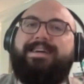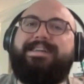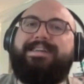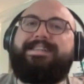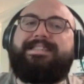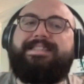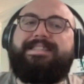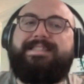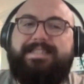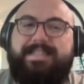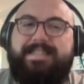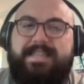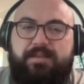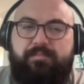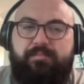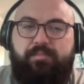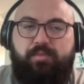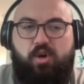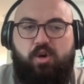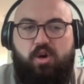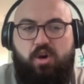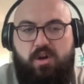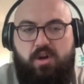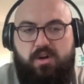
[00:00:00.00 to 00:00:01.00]
A steep
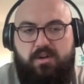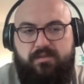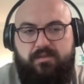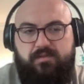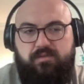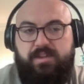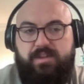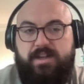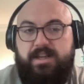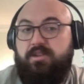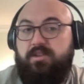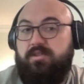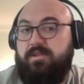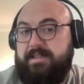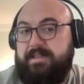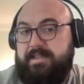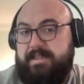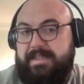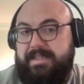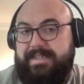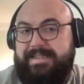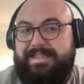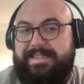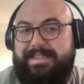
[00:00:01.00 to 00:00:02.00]
curve that you can
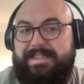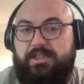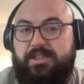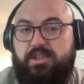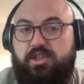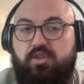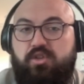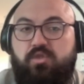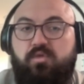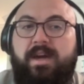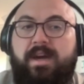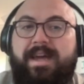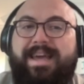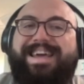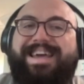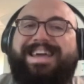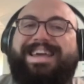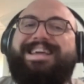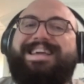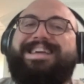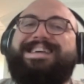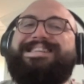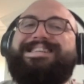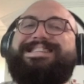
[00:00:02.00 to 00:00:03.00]
see in D2
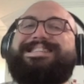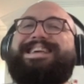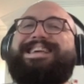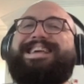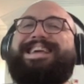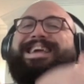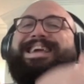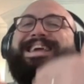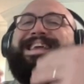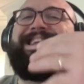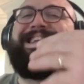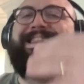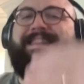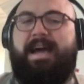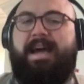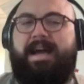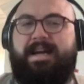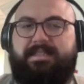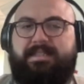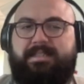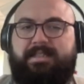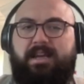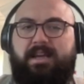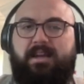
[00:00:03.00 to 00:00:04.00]
is
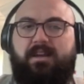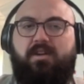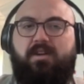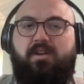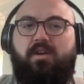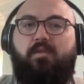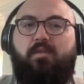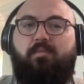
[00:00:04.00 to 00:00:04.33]
inelastic.